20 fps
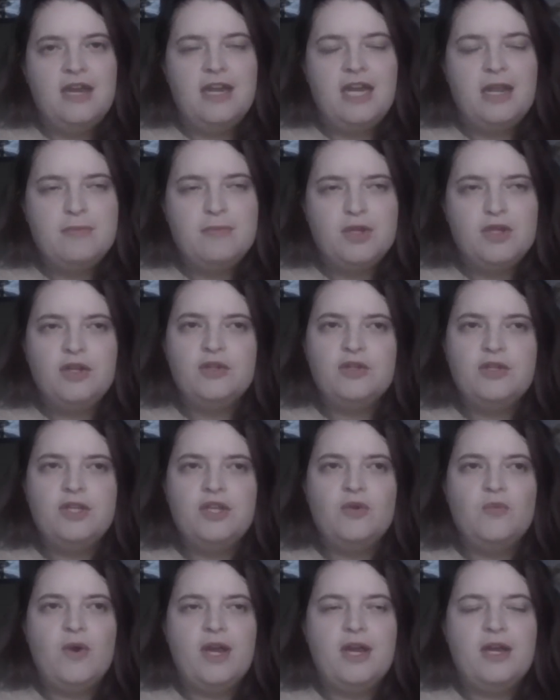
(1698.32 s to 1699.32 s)
And I'm acutely
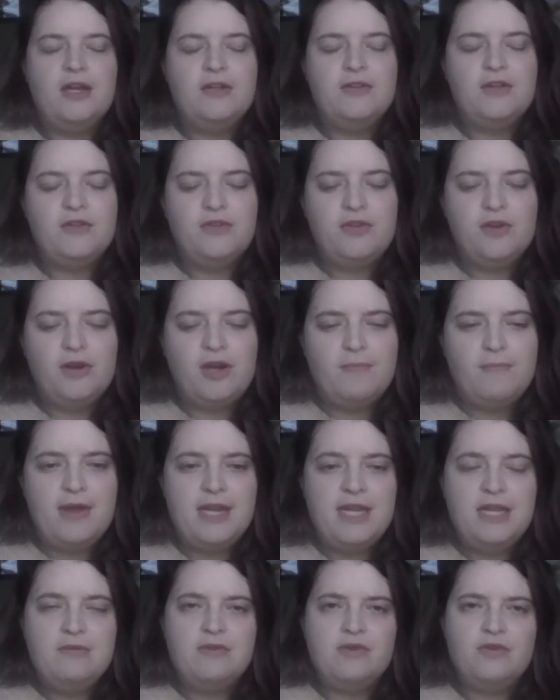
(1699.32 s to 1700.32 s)
aware that there are
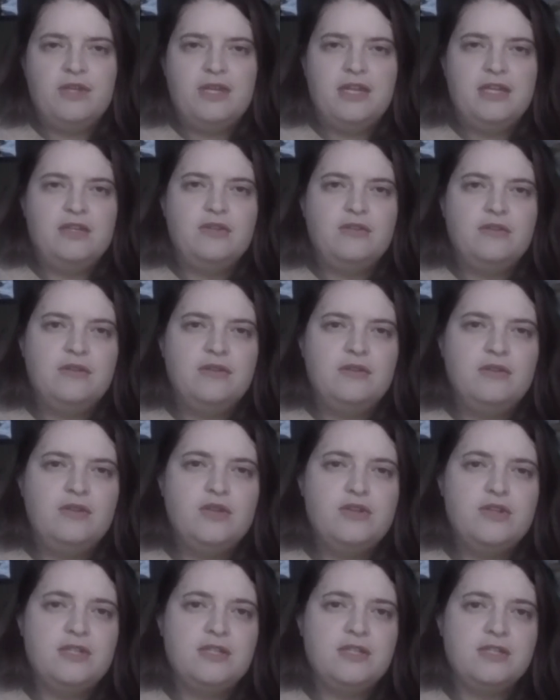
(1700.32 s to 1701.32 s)
many within
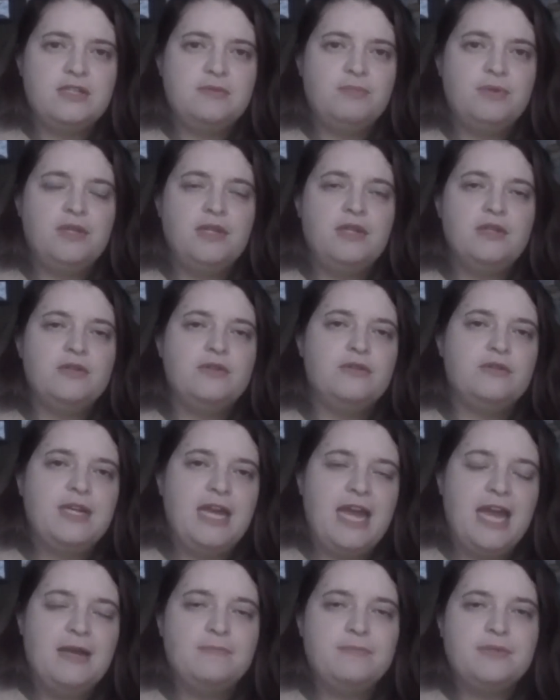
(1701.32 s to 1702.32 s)
unionist political
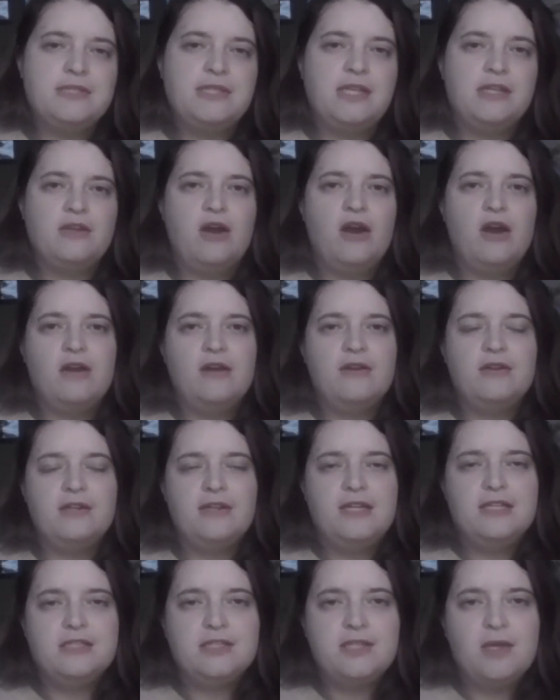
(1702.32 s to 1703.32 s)
camps that are
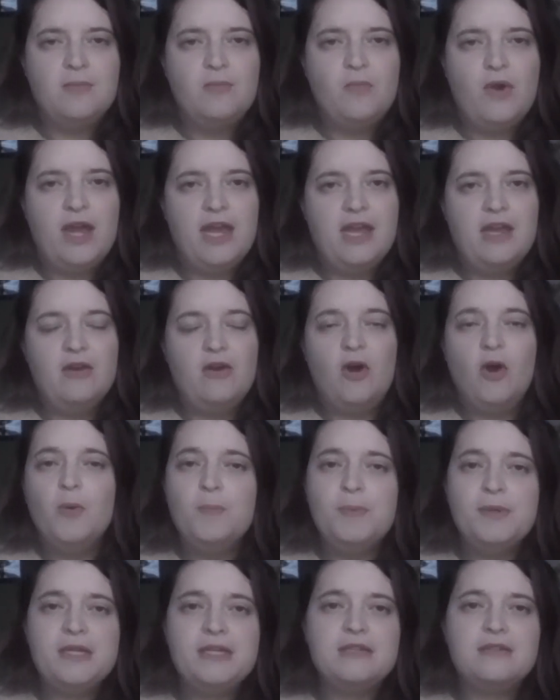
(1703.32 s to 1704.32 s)
in some way
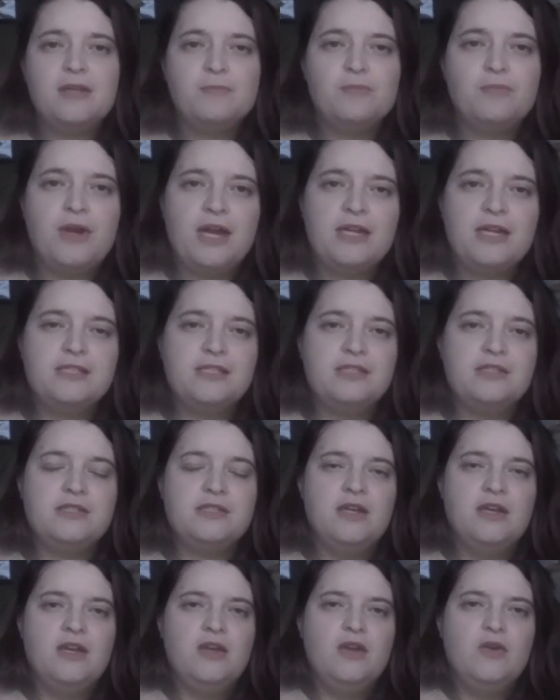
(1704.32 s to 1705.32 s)
hoping that
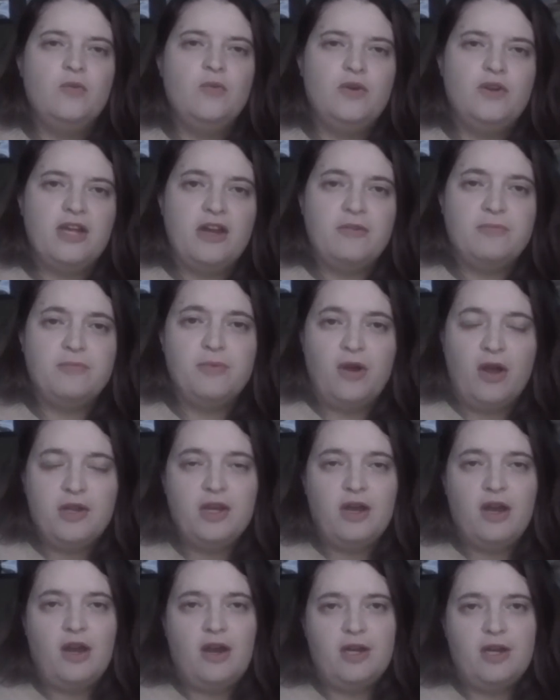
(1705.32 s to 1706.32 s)
Brexit would have
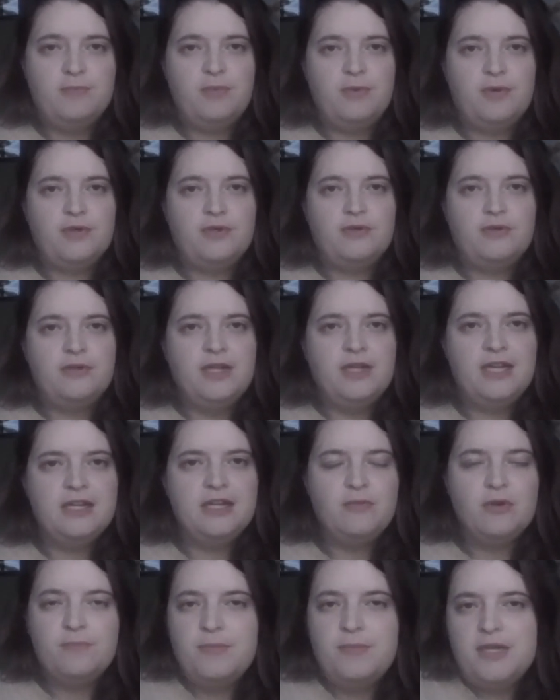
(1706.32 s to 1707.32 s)
brought a hard border and
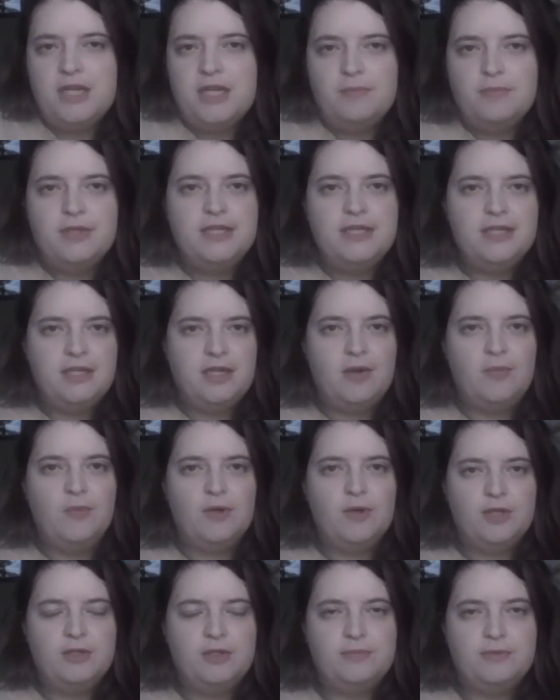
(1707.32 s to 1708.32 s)
it would be completely
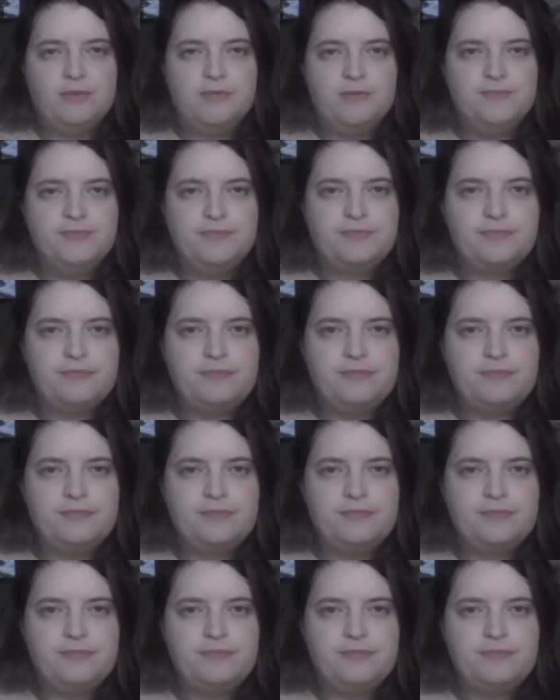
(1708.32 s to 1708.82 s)
unworkable.